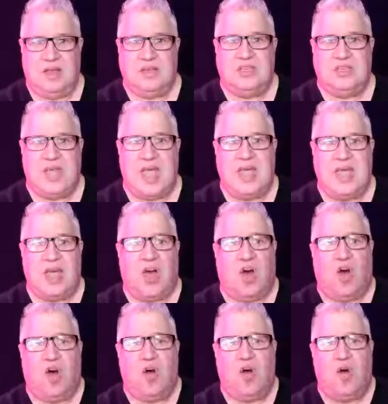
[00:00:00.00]
Take
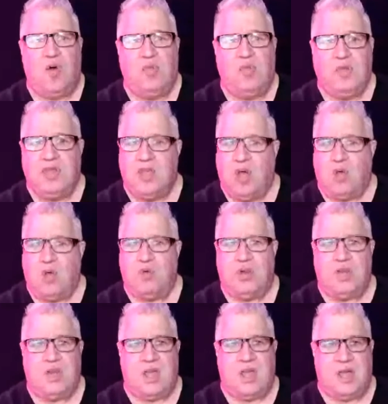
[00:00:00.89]
all the
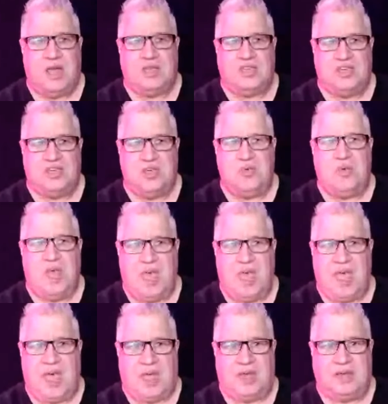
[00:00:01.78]
golden nuggets you
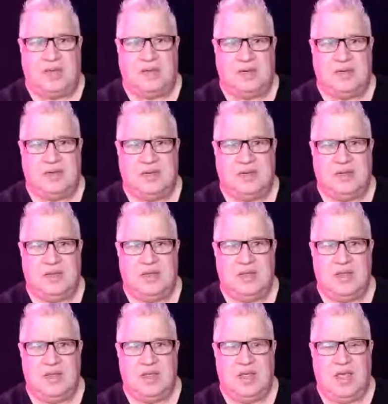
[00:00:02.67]
can
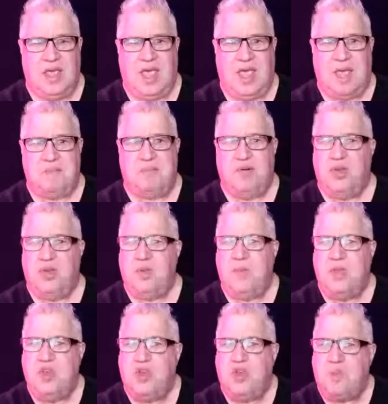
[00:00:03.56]
and put them
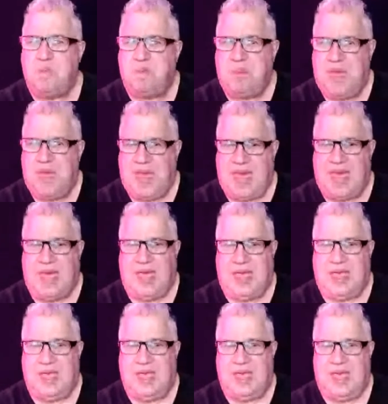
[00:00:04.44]
in your
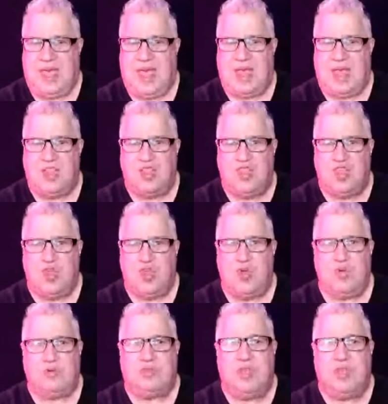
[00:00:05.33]
bag and
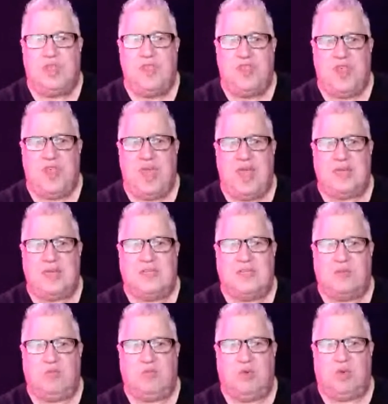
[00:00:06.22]
use the things
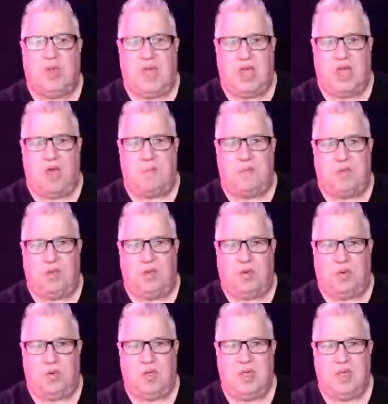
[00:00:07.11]
that will help you.
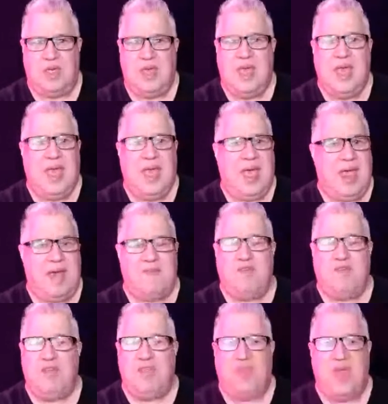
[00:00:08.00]

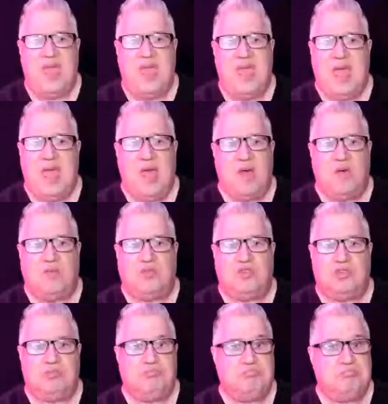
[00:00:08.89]
Everything
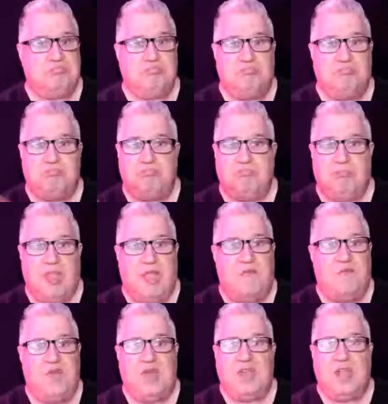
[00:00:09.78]
else,
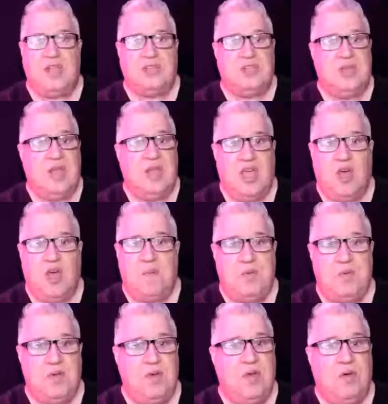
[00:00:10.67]
if it doesn't help
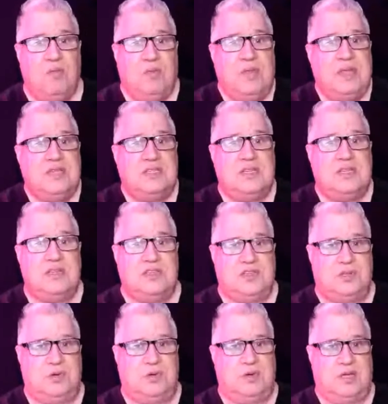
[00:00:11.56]
you, don't listen
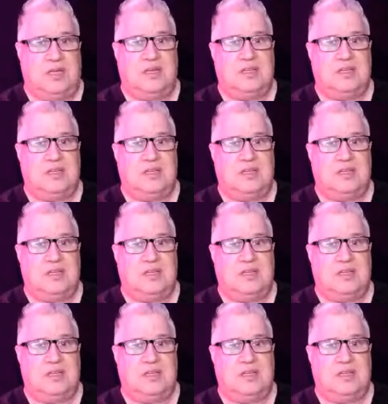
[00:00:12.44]
to it.